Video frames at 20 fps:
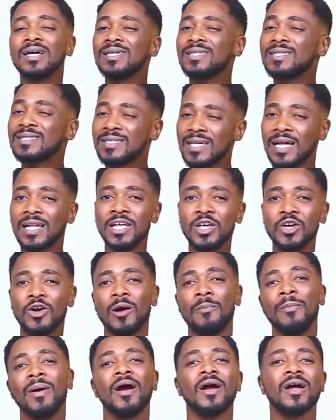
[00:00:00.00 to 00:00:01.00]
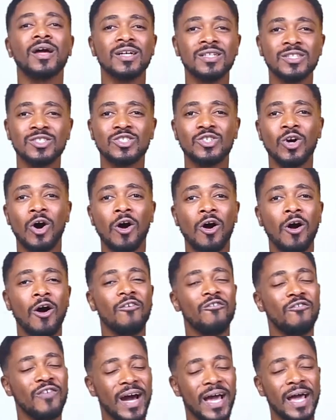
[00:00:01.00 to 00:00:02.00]
selling your American stock
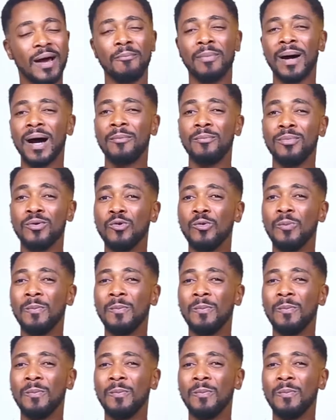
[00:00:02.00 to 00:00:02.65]
via Bamboo